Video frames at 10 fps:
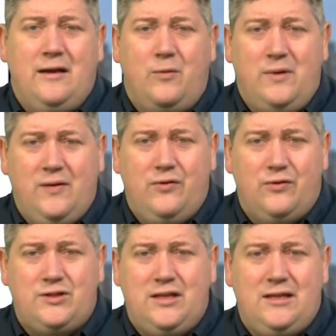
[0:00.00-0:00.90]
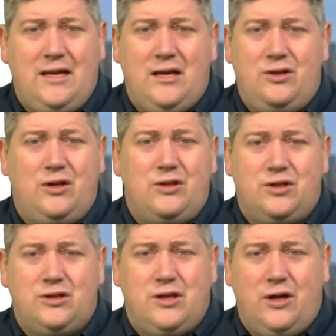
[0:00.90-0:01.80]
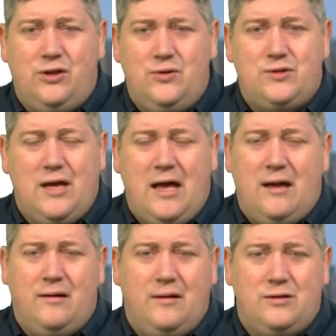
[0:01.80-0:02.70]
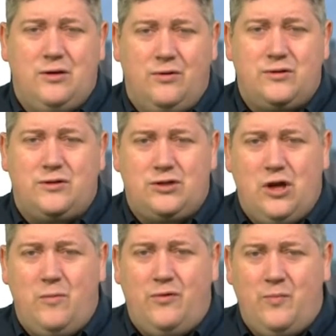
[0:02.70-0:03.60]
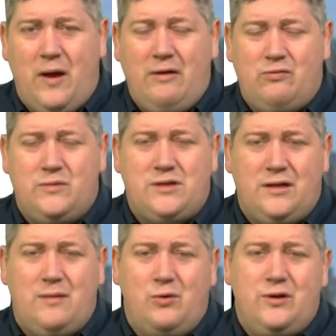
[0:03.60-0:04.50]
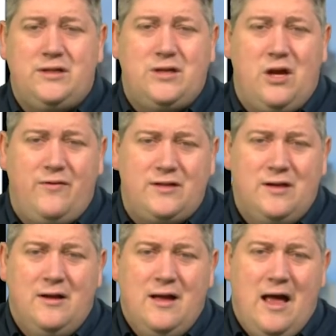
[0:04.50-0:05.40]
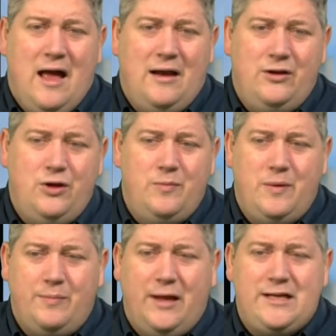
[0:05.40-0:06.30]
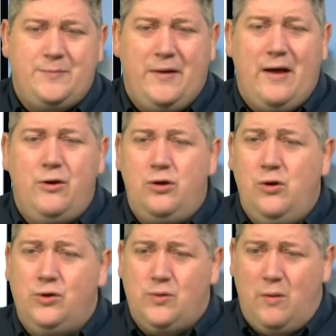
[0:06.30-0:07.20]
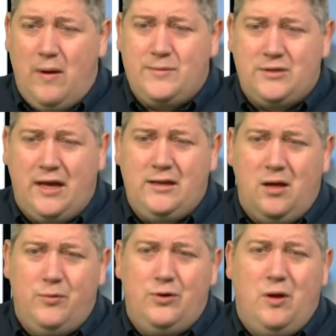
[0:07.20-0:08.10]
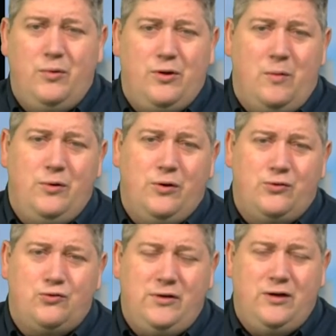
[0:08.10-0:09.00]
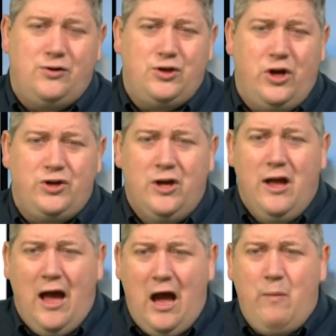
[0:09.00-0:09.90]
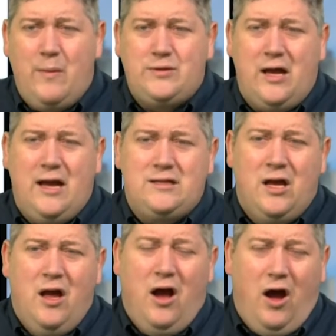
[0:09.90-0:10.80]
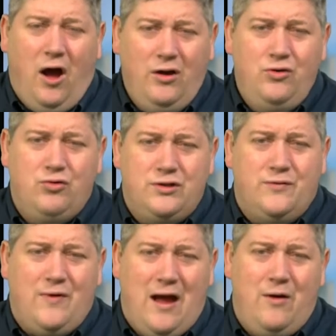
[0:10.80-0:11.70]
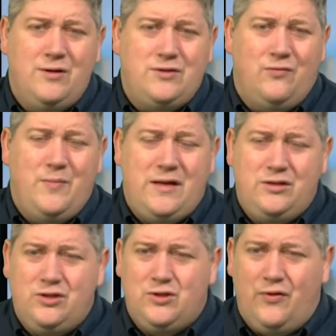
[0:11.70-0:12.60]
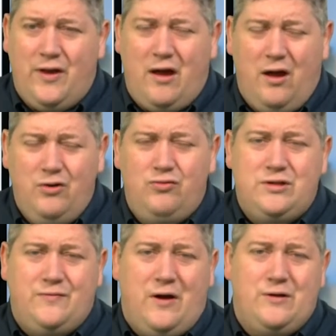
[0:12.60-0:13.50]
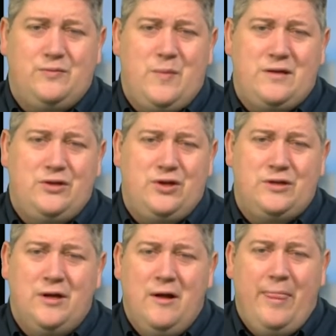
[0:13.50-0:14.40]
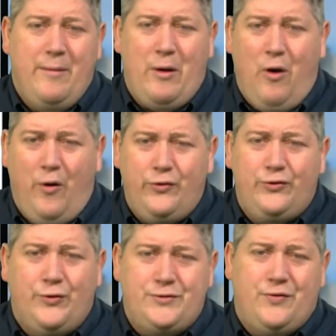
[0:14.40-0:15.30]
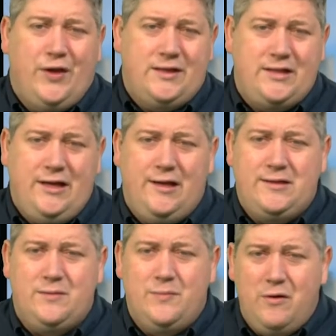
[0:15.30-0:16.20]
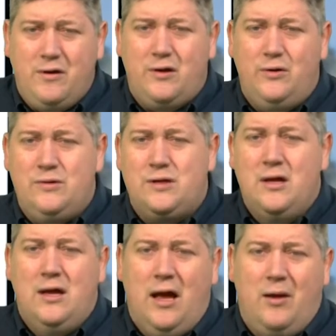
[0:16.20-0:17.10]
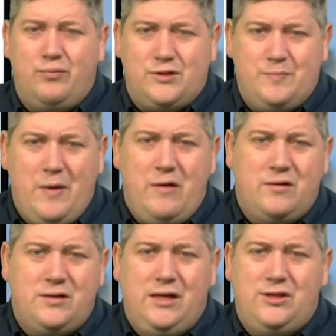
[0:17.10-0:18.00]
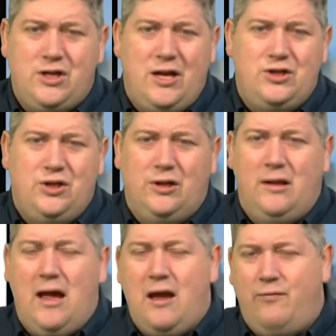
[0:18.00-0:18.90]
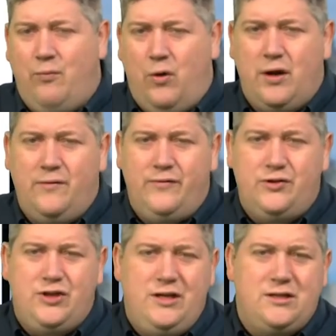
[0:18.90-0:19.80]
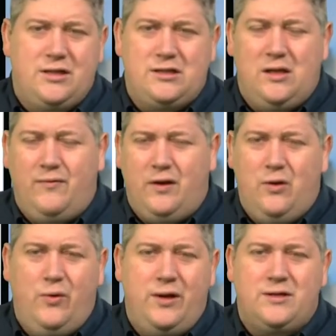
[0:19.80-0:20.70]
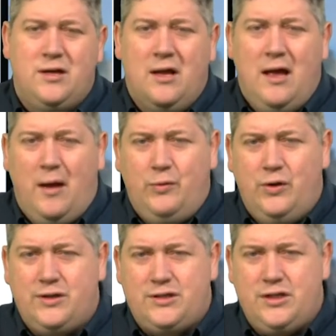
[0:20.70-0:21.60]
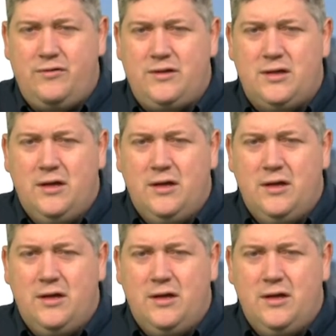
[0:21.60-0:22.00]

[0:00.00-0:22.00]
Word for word: uh, we give you a CD, and you can just uh, use that, and uh, you know, it's a sermon of mine from a Sunday morning service, and you can be blessed by that. Or you can go to our website www.tree.church. Our website has hundreds of hours hours of messages on there, hundreds of hours of messages about all sorts of things healings and miracles, uh, prosperity, changing your life, walking for Jesus, living in holiness. I'm doing a series